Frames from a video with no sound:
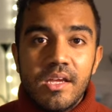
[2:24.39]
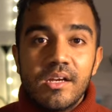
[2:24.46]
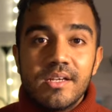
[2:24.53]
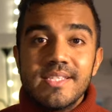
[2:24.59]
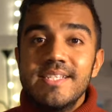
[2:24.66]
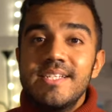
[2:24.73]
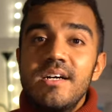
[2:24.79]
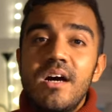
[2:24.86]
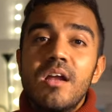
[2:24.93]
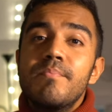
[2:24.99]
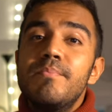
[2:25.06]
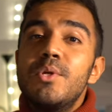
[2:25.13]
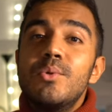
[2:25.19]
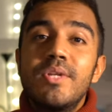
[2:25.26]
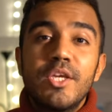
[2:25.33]
consider
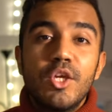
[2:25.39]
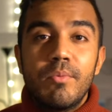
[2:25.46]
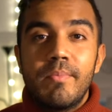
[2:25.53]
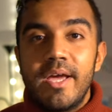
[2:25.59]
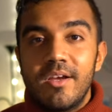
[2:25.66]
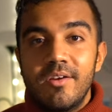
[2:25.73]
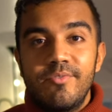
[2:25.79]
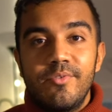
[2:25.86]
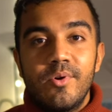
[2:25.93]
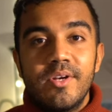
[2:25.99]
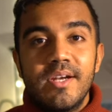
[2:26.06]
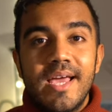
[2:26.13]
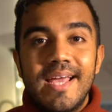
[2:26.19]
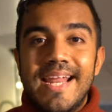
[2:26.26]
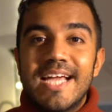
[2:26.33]
unmuting your
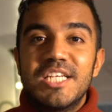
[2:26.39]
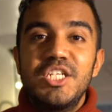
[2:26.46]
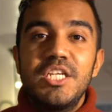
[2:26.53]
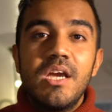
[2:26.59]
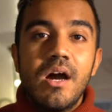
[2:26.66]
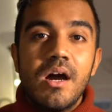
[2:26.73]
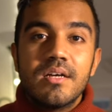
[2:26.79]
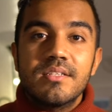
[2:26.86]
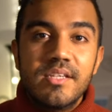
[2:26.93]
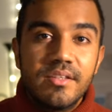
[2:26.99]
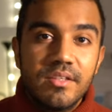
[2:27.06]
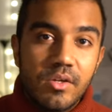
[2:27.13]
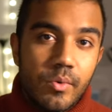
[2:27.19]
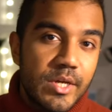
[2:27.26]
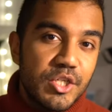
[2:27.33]
microphone and actually asking
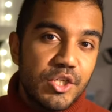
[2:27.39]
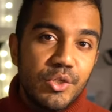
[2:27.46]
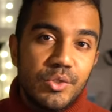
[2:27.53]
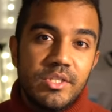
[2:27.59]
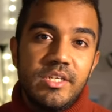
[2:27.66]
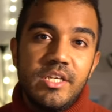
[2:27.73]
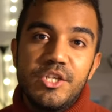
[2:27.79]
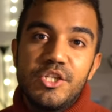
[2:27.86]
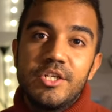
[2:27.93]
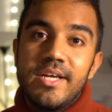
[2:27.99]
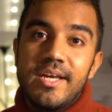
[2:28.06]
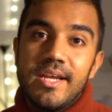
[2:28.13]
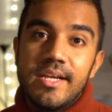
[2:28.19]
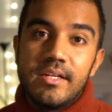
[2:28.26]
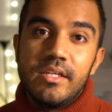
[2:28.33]
the question to the teacher
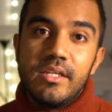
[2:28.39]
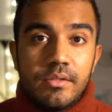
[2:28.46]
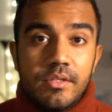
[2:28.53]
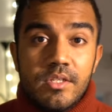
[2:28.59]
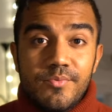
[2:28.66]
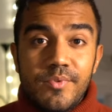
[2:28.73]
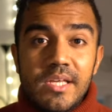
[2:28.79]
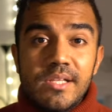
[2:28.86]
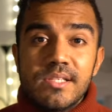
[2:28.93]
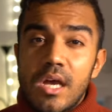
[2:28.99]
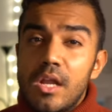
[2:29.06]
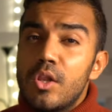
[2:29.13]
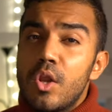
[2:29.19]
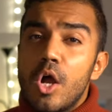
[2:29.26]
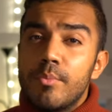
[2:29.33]
directly. This feels
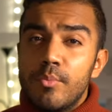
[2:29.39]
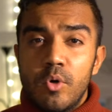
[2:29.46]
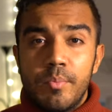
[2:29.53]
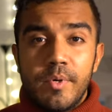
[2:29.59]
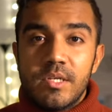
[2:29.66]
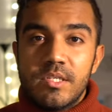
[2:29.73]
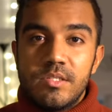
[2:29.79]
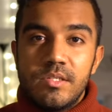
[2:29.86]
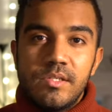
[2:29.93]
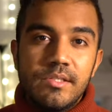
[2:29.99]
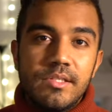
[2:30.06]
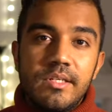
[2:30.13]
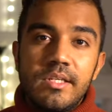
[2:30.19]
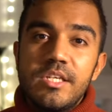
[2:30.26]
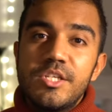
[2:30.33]
a lot more personal.
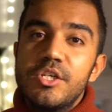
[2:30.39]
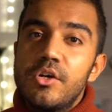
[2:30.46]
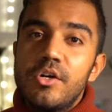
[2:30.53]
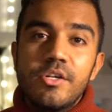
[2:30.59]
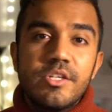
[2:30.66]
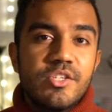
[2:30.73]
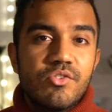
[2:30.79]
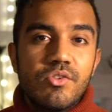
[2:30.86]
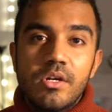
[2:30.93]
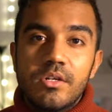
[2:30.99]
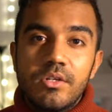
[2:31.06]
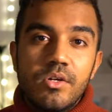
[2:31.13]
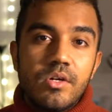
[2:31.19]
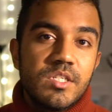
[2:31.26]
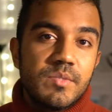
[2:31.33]
The teacher or
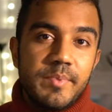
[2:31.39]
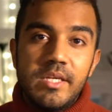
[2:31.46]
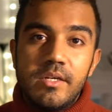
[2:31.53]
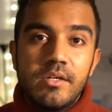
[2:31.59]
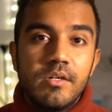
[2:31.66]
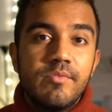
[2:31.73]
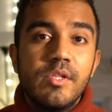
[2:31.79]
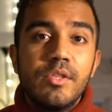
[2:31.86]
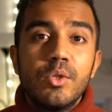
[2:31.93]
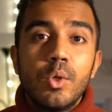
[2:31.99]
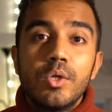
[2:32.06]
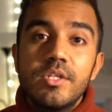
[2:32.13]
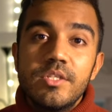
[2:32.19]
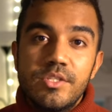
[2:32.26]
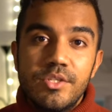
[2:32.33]
instructor or speaker will
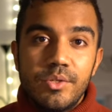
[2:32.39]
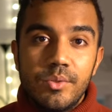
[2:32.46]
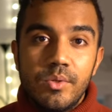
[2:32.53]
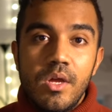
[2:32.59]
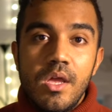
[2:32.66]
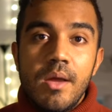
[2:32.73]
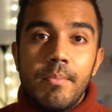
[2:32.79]
notice you